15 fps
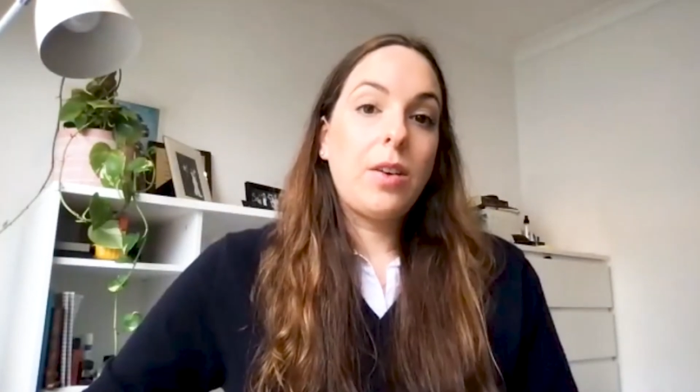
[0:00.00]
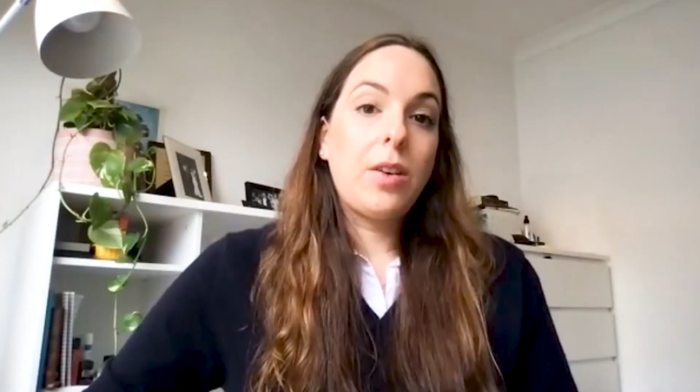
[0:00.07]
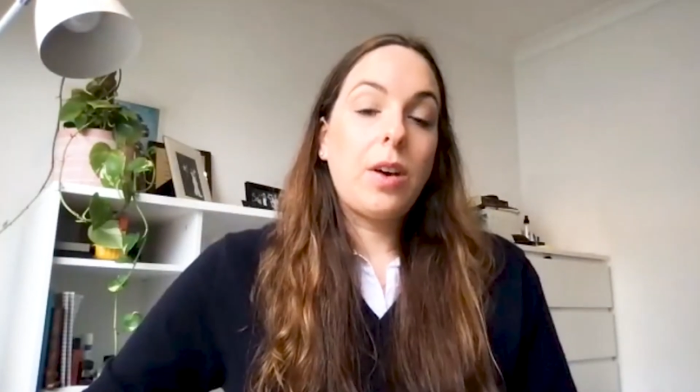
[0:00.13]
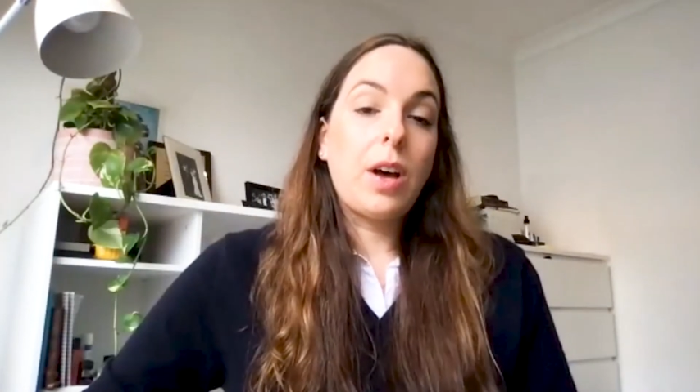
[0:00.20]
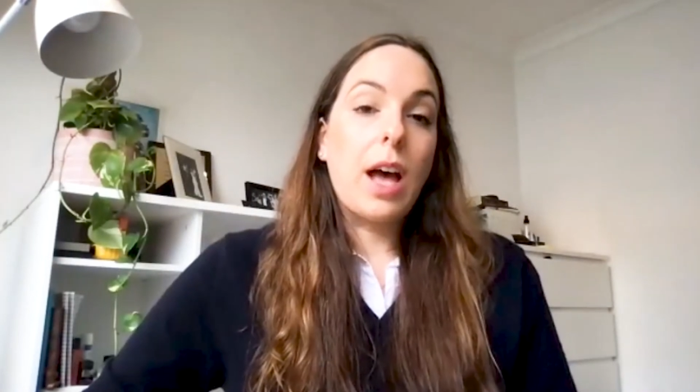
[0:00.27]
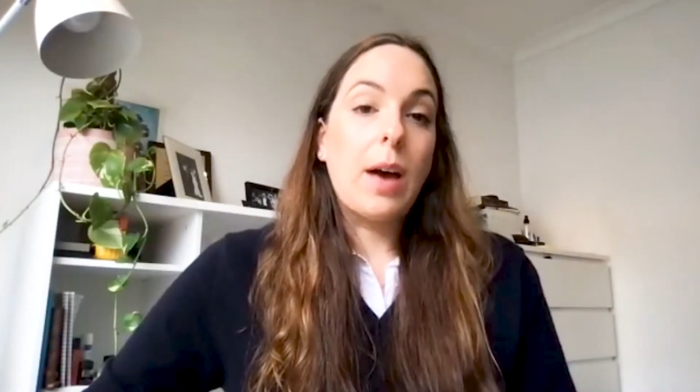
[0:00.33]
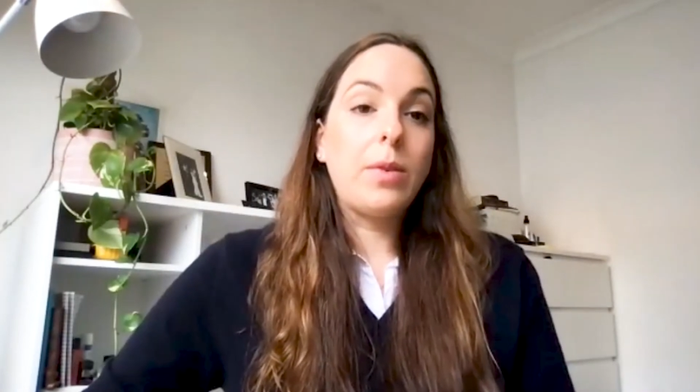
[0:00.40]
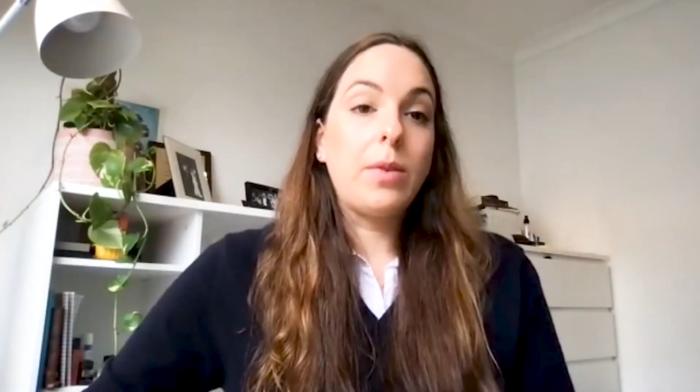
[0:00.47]

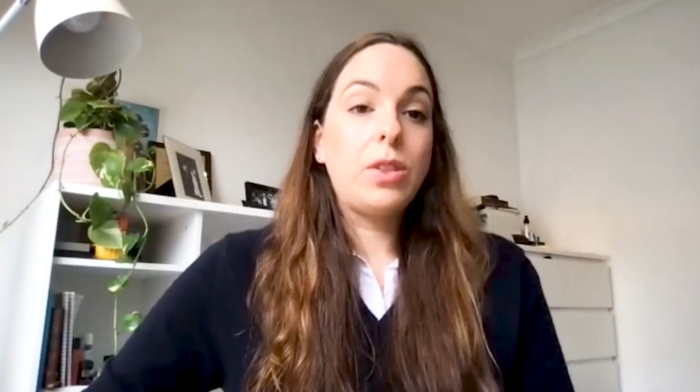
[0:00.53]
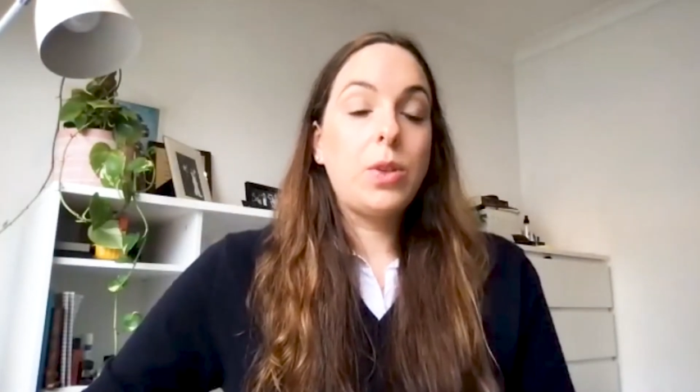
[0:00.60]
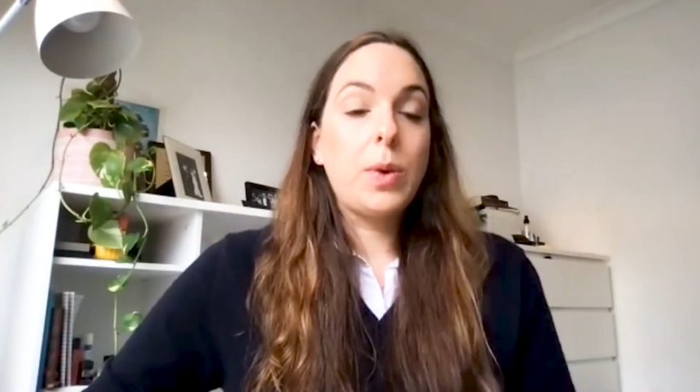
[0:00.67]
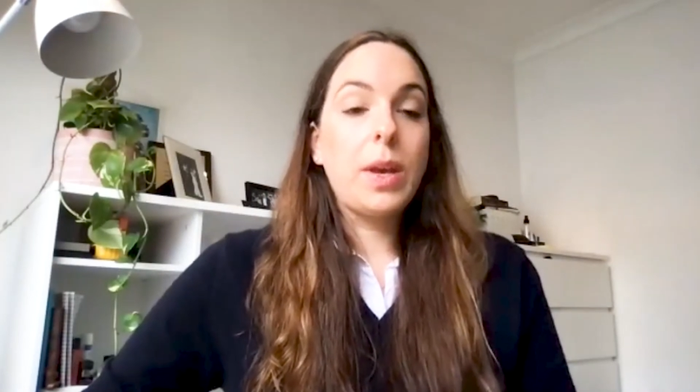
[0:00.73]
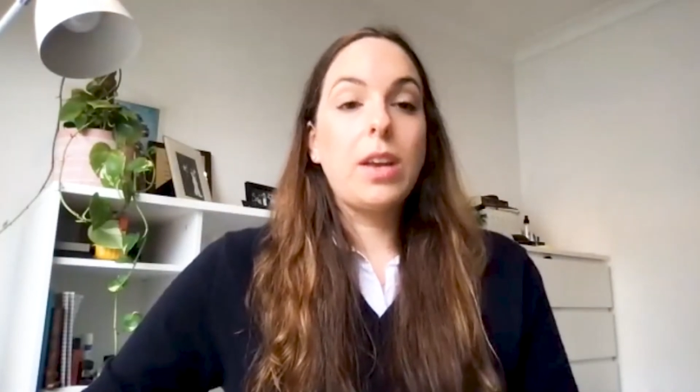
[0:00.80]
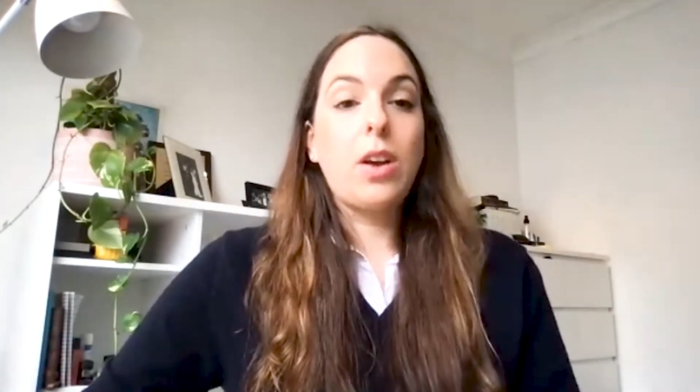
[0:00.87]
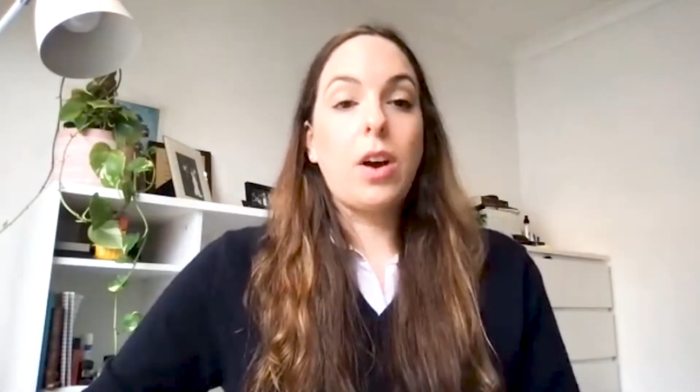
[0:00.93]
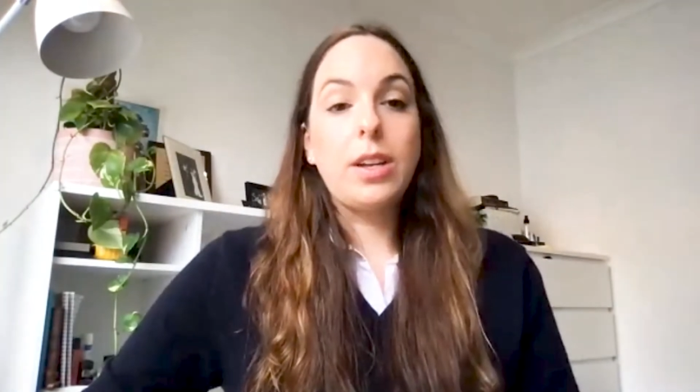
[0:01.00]
I was
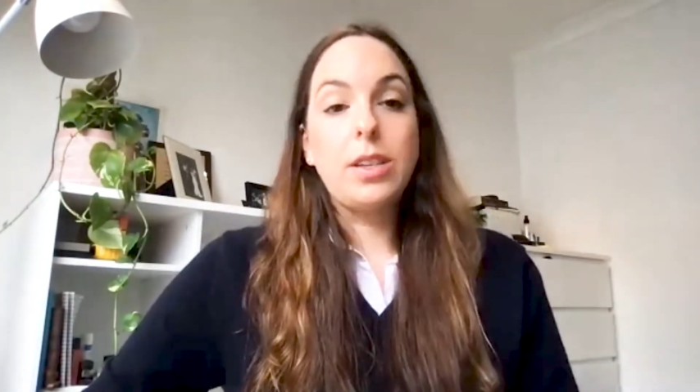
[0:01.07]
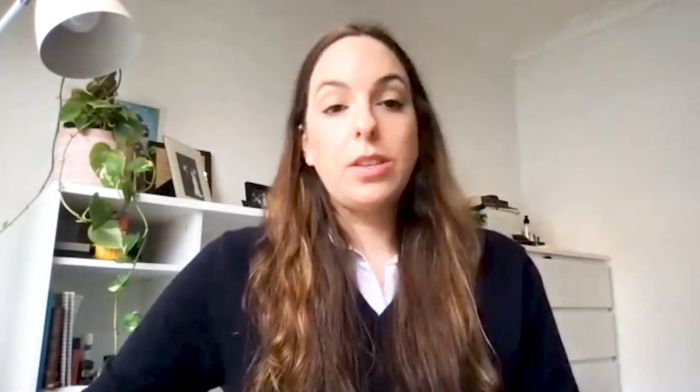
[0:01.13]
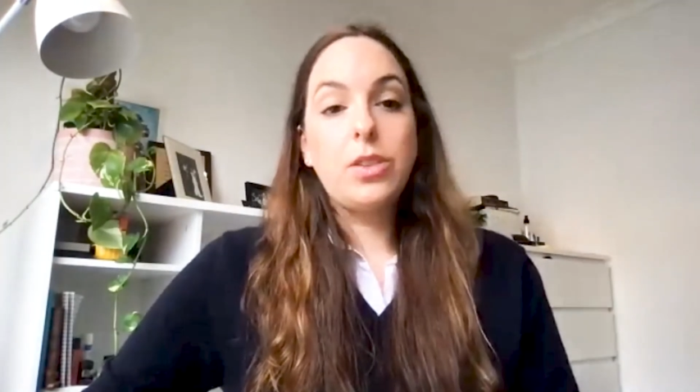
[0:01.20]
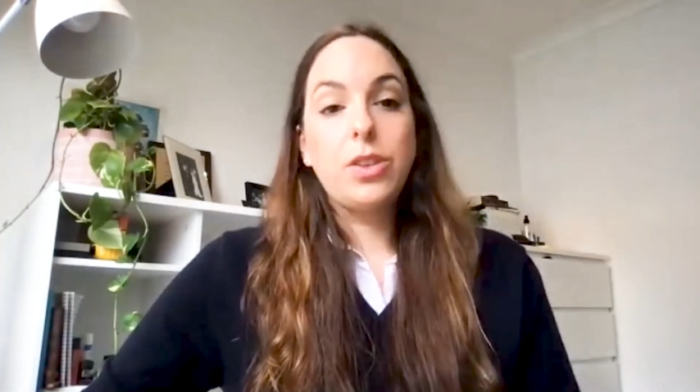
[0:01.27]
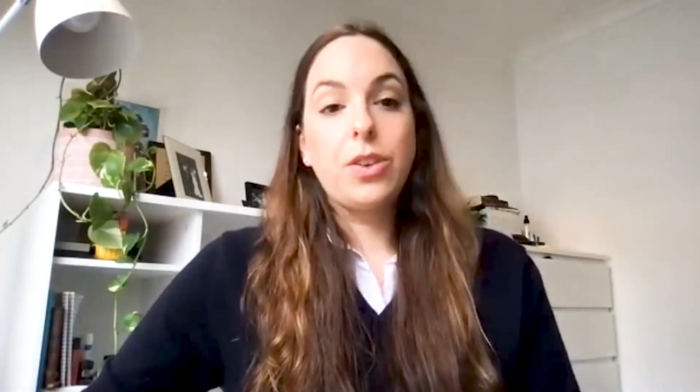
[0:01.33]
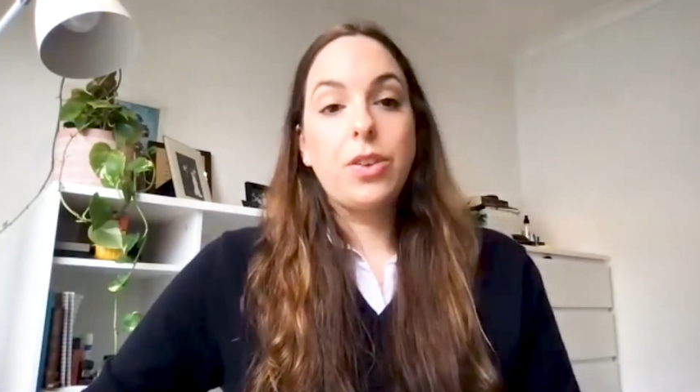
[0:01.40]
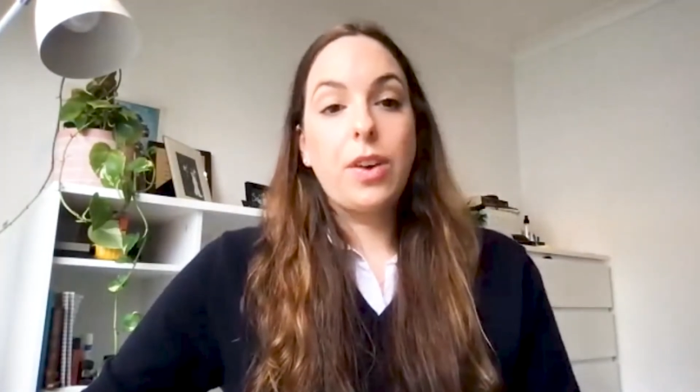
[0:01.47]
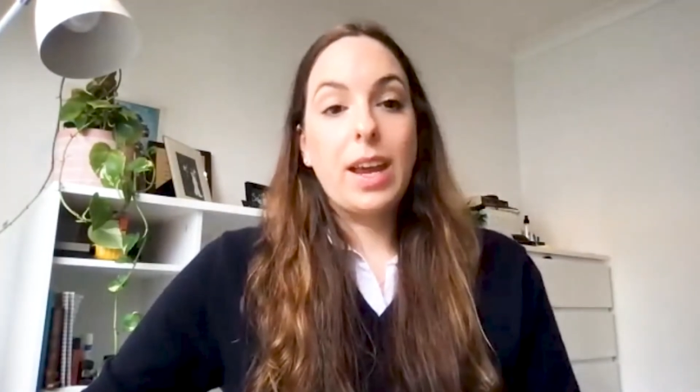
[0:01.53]
doing an honours
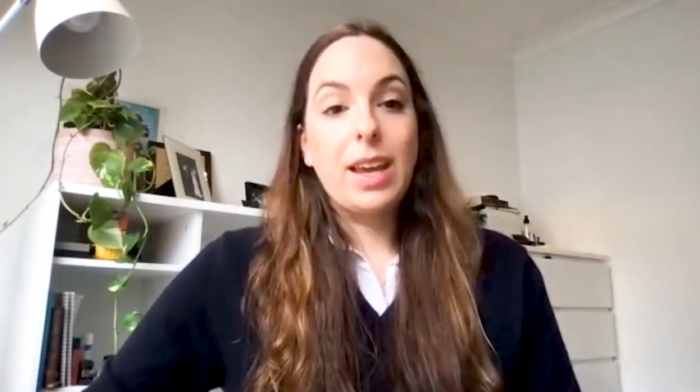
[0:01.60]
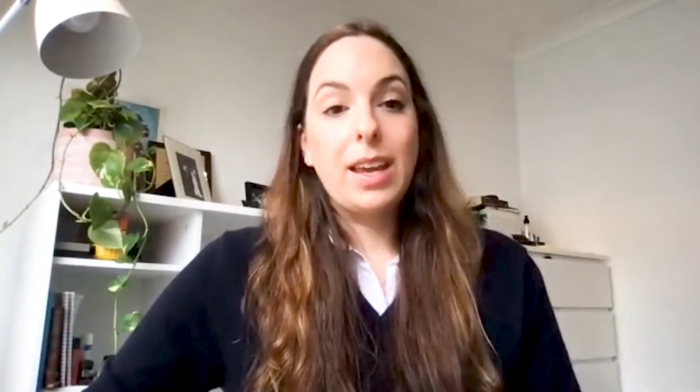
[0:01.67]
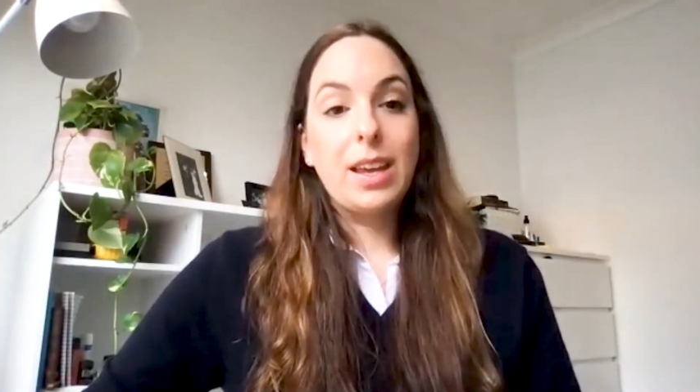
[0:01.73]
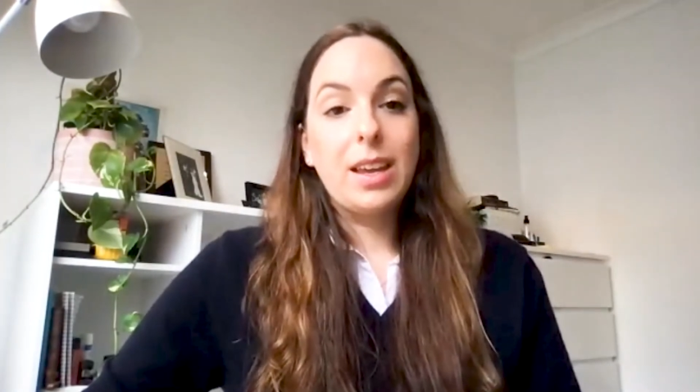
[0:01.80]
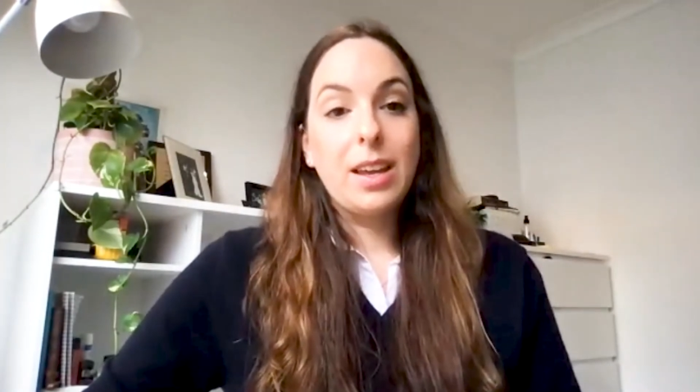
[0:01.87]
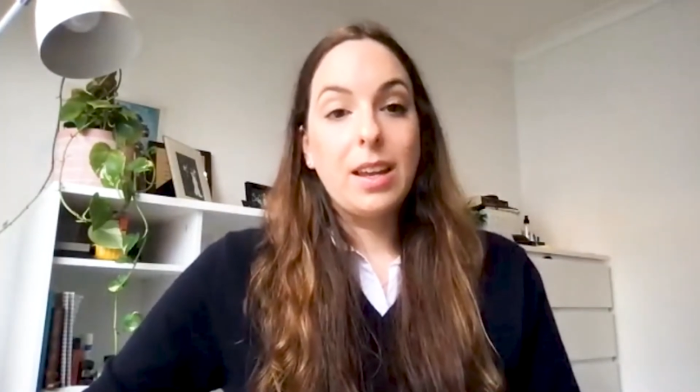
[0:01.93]
degree